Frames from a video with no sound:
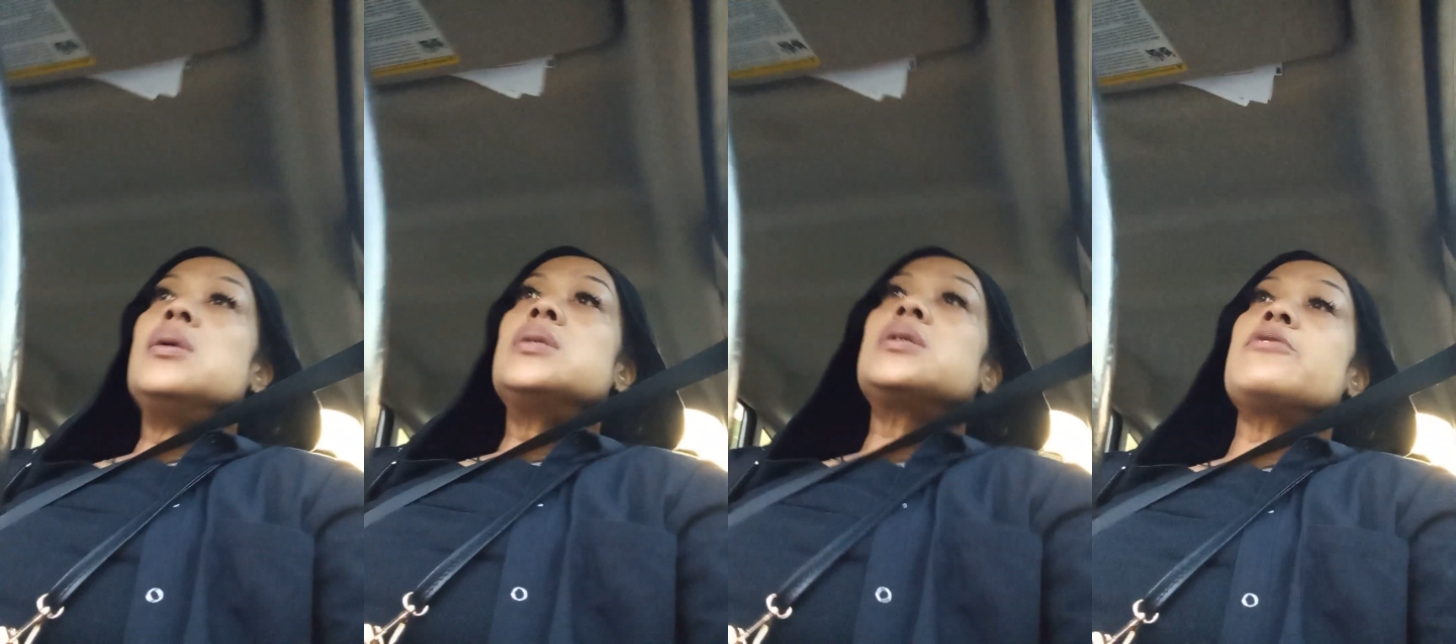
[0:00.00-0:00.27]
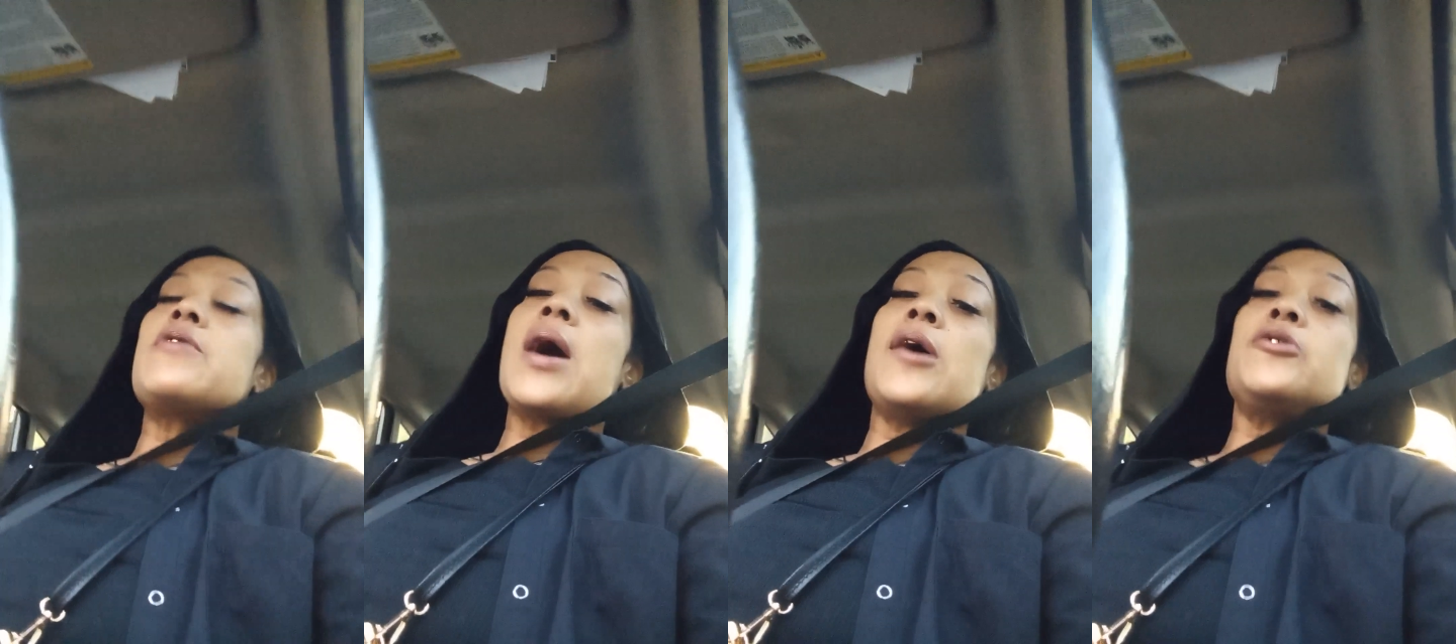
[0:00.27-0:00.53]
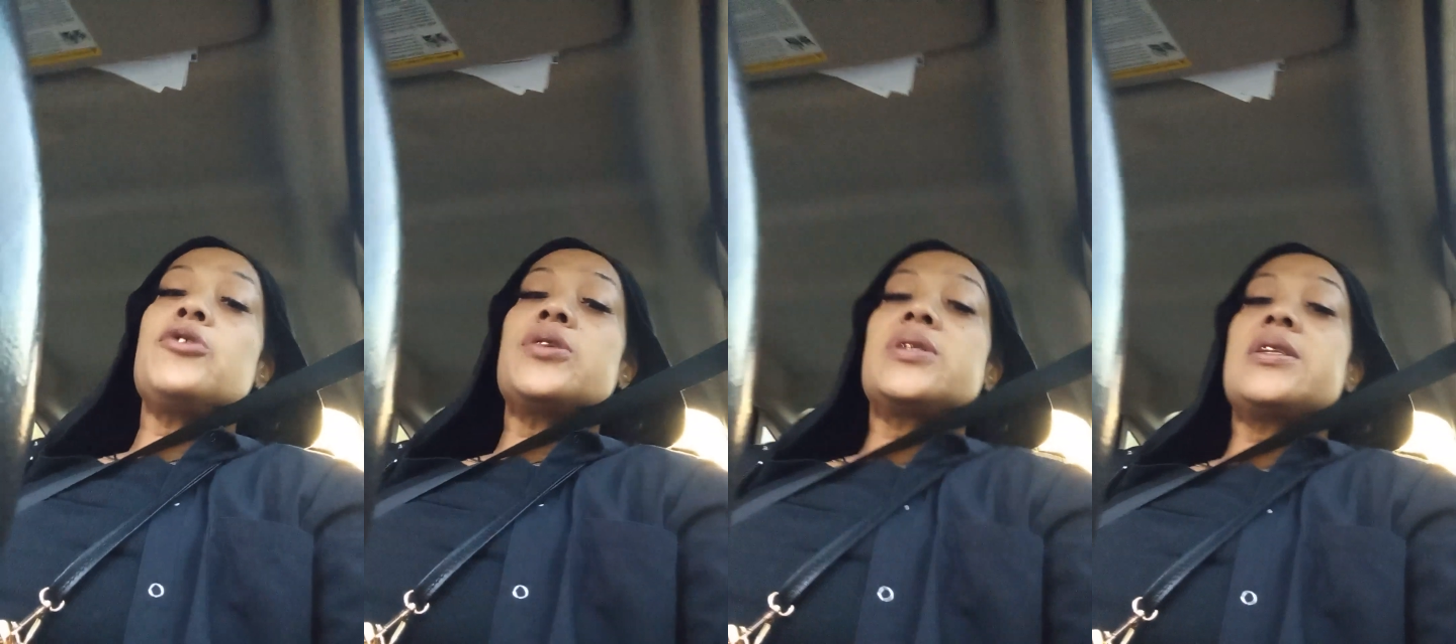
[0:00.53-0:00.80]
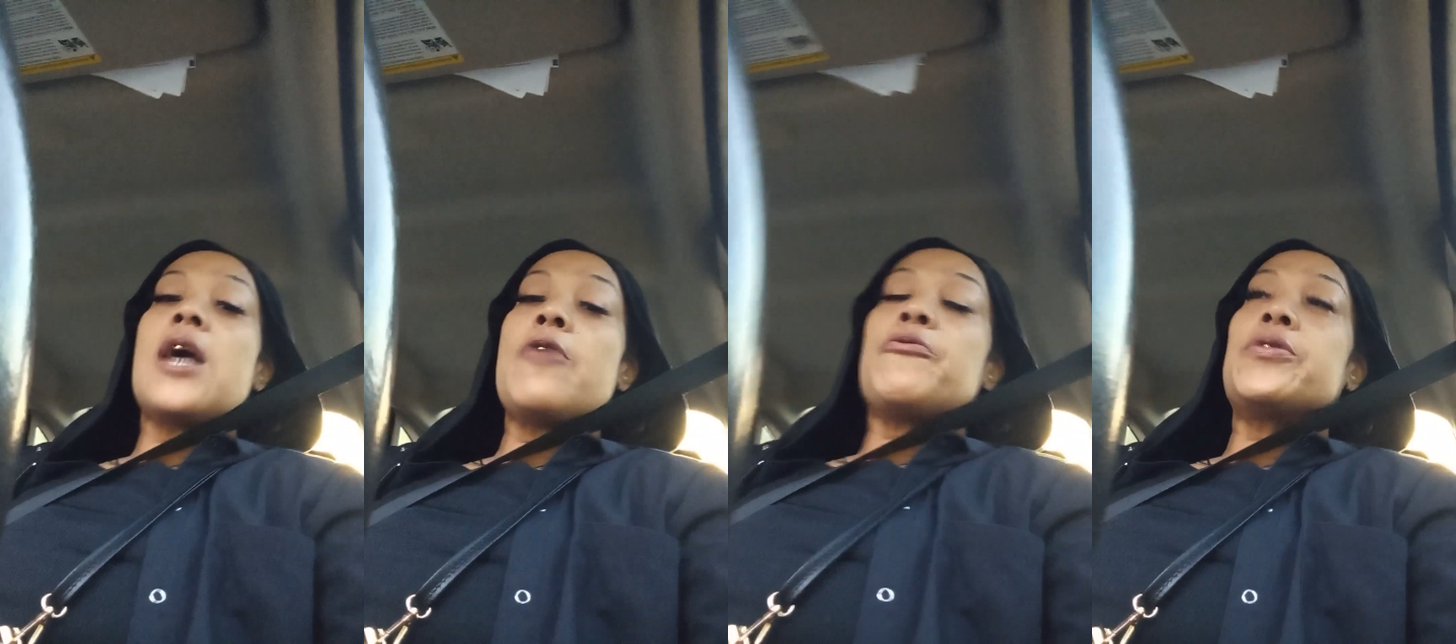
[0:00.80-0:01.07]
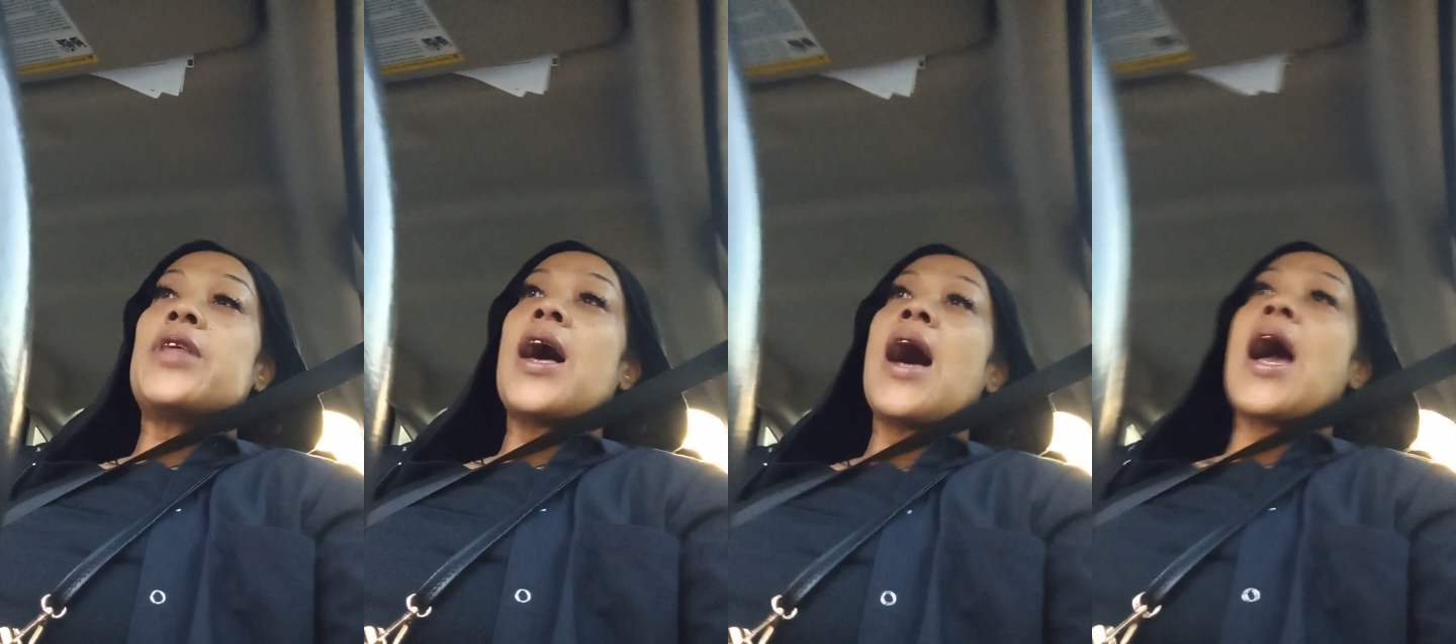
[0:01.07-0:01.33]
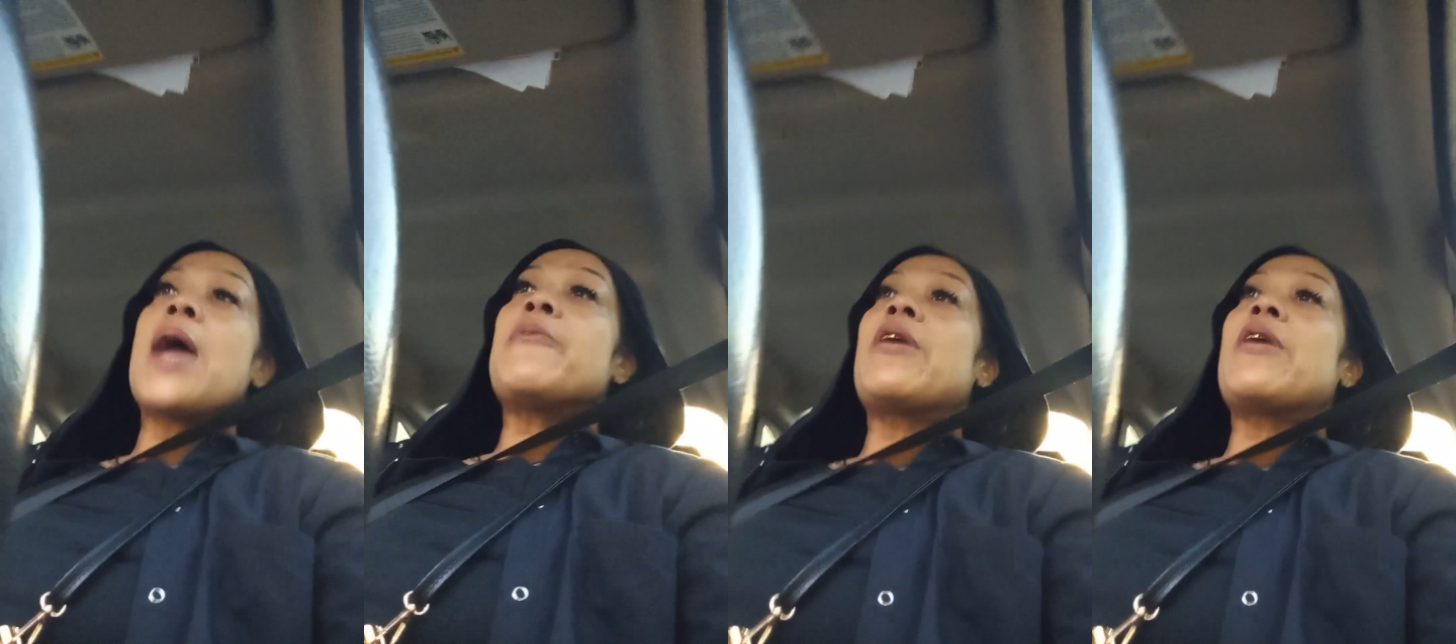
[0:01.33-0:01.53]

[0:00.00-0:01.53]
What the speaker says: Surround yourself with high